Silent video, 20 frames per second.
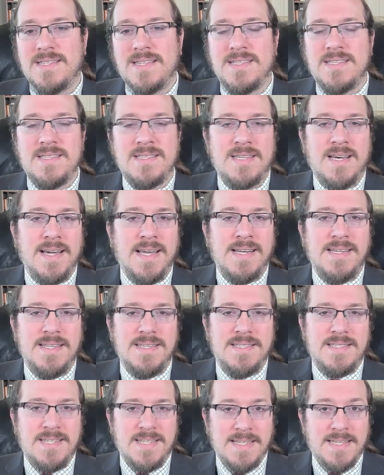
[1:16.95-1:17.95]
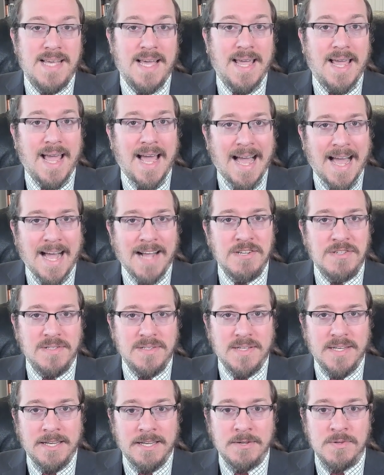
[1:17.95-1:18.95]
that scientists today
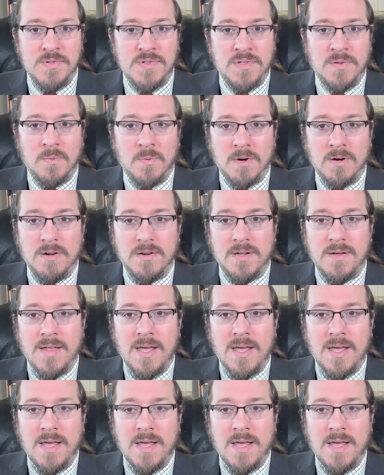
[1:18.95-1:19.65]
actually use the word,